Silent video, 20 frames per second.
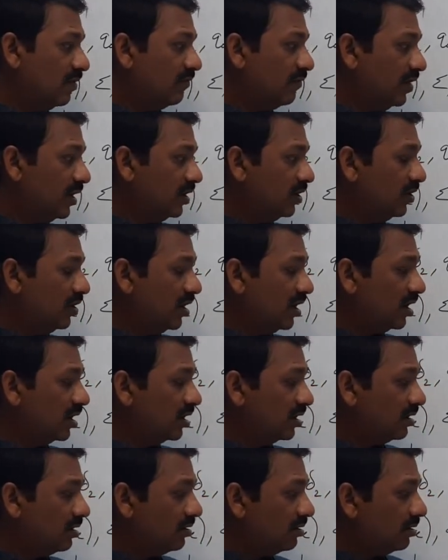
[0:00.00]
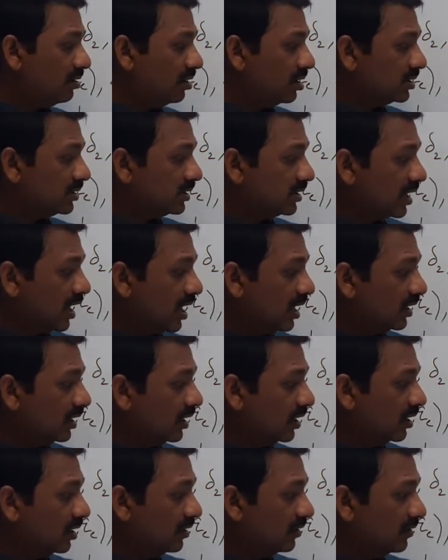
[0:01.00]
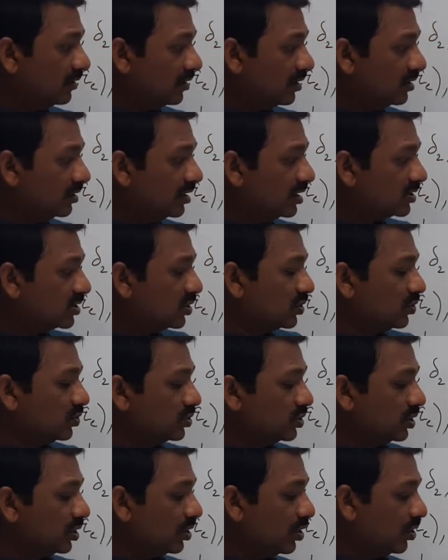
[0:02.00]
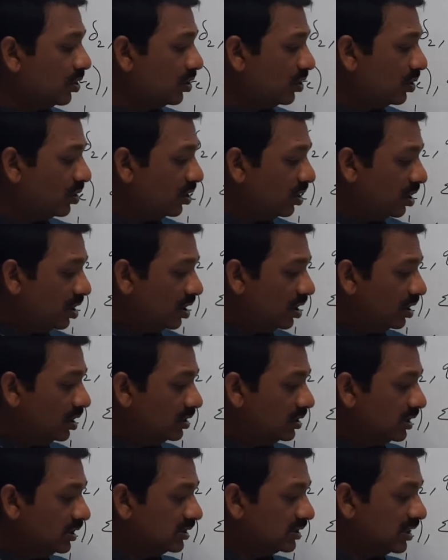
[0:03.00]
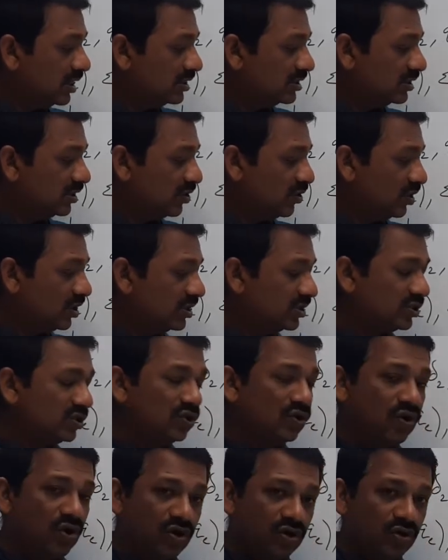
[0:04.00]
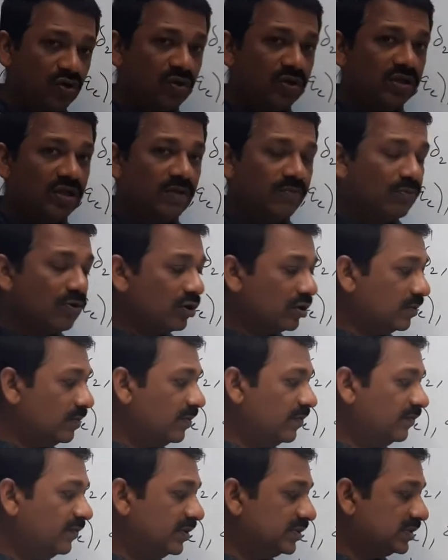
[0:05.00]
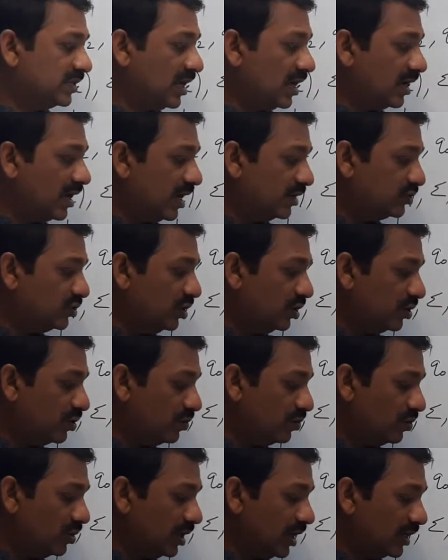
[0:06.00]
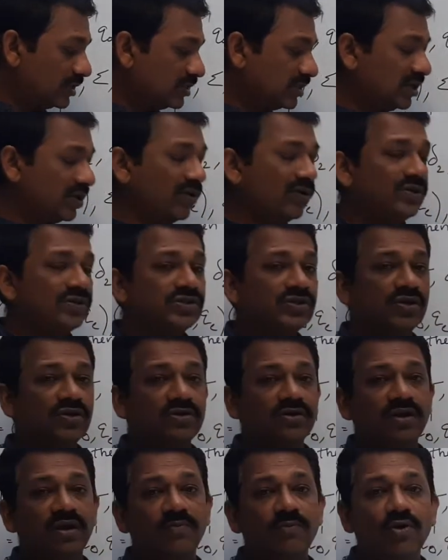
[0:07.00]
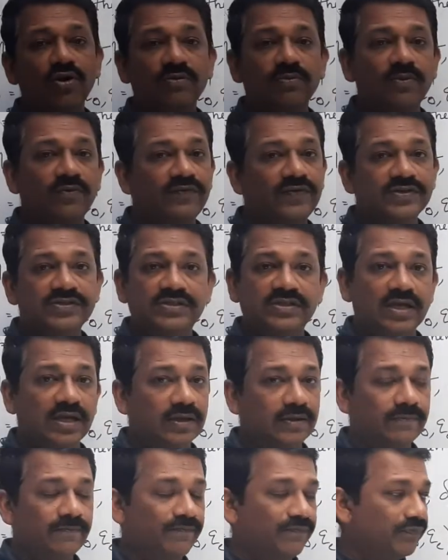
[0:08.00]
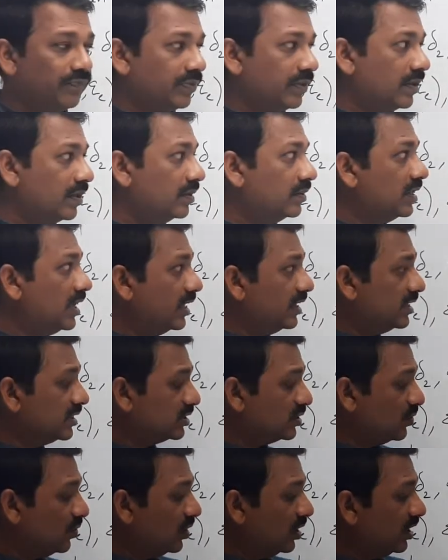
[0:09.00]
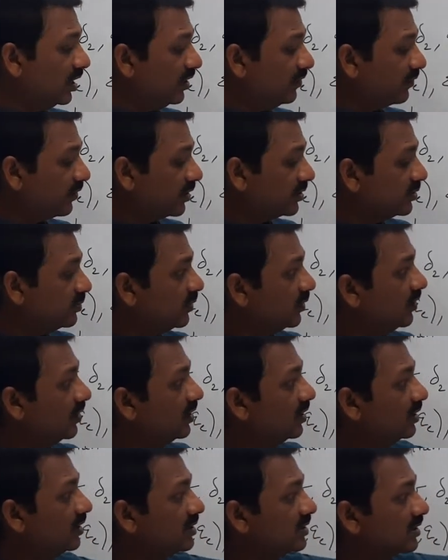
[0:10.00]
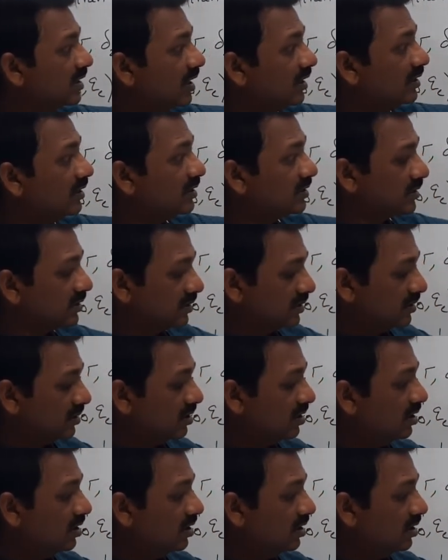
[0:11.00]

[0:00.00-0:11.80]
when you are starting this q0, z0 is not on the bottom of the stack, actually x0 is on the bottom of the stack. That is the only difference between this and this.